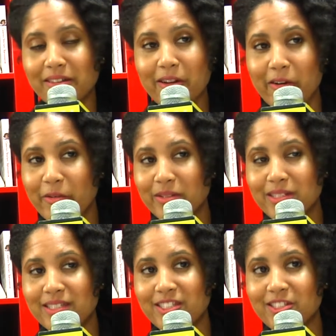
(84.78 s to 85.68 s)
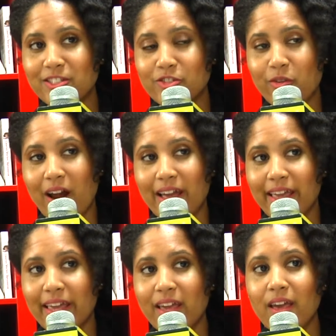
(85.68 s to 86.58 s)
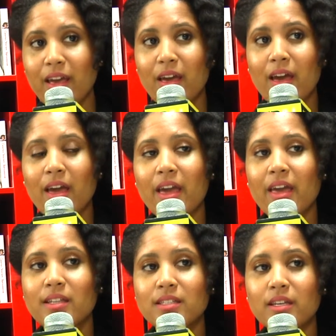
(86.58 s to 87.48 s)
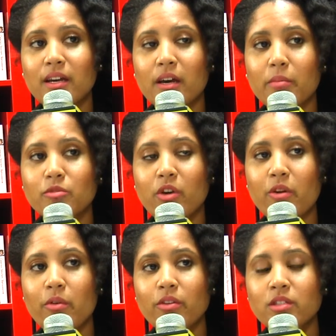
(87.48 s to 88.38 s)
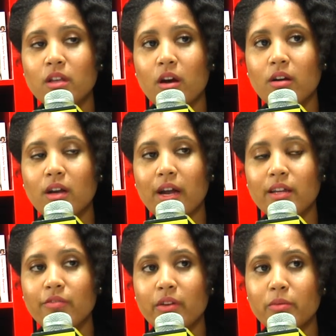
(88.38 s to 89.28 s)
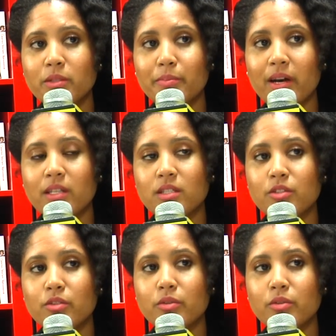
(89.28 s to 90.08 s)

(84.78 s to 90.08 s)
you know, was trying. And so I wrote a song kind of in response